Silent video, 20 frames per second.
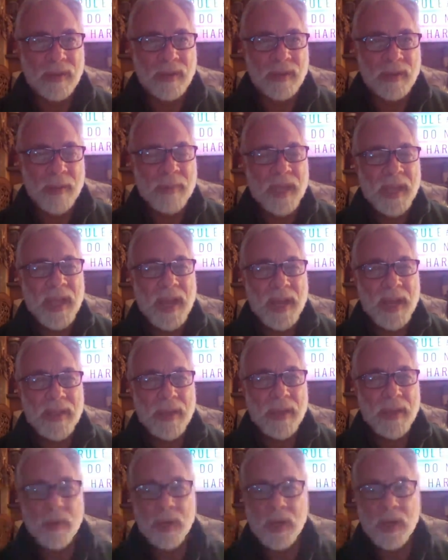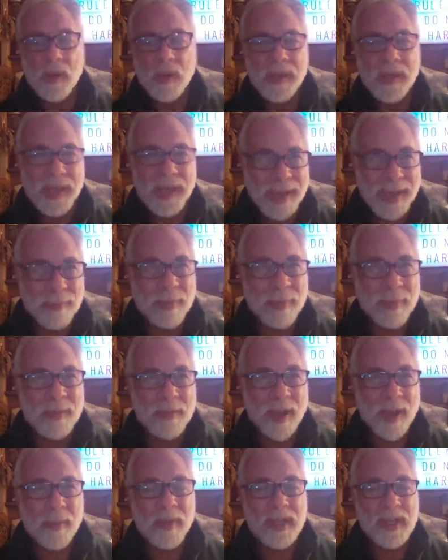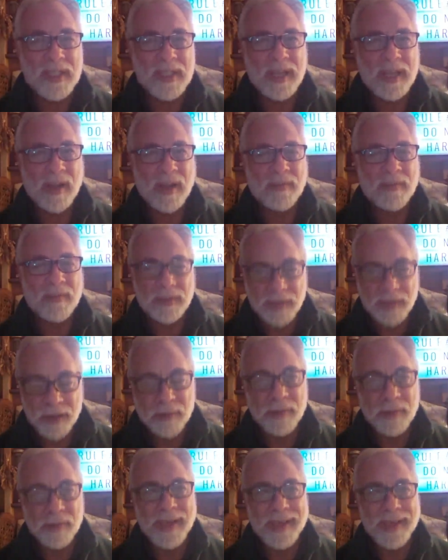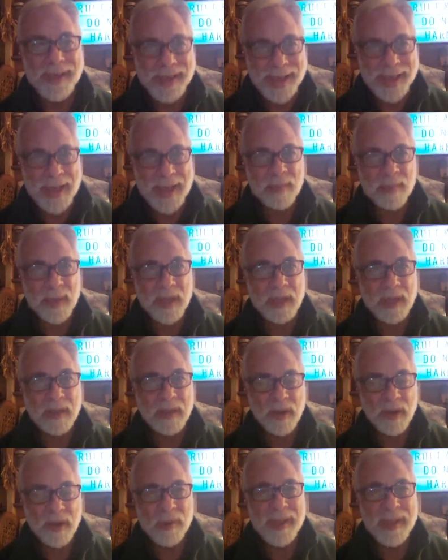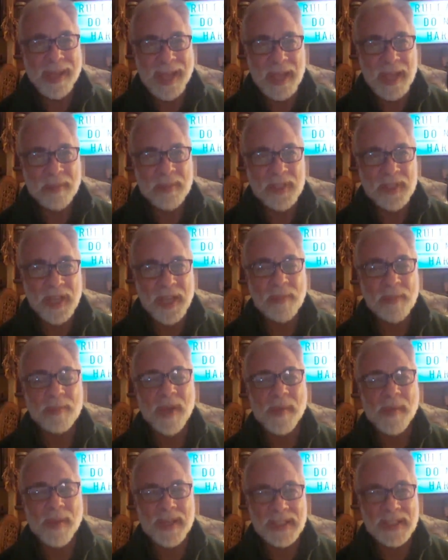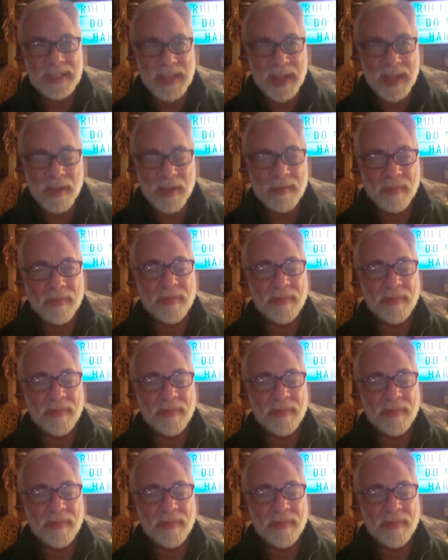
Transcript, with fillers: I'm the guy that would go camping by myself, literally camping, go to a campsite by myself,